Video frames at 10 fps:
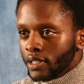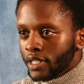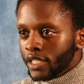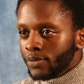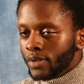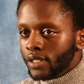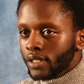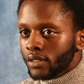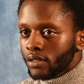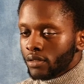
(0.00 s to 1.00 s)
this
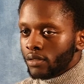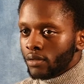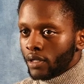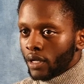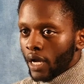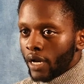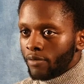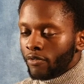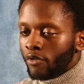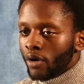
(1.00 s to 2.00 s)
was kind of
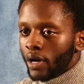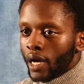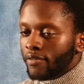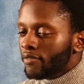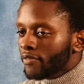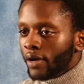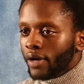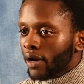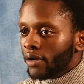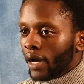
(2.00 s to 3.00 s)
before I even found
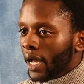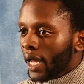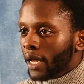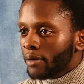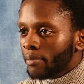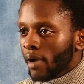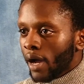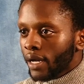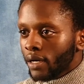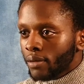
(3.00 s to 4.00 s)
out I had
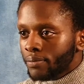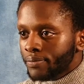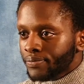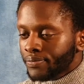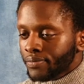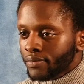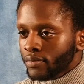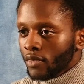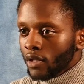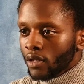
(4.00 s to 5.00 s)
my
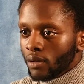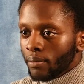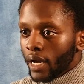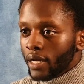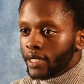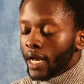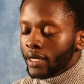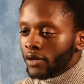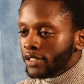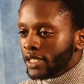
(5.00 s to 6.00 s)
my
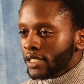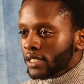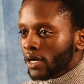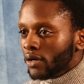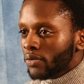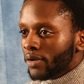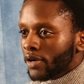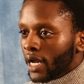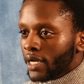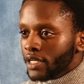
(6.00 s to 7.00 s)
diagnosis, so we were
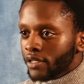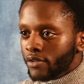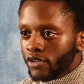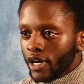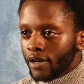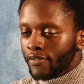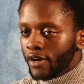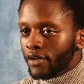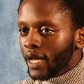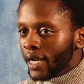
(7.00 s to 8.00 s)
kind of just trying to
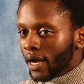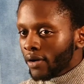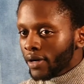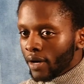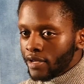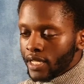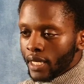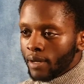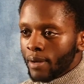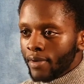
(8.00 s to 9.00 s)
figure that out, and I was
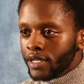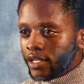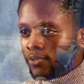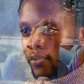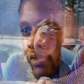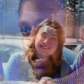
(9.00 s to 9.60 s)
thinking maybe I just won't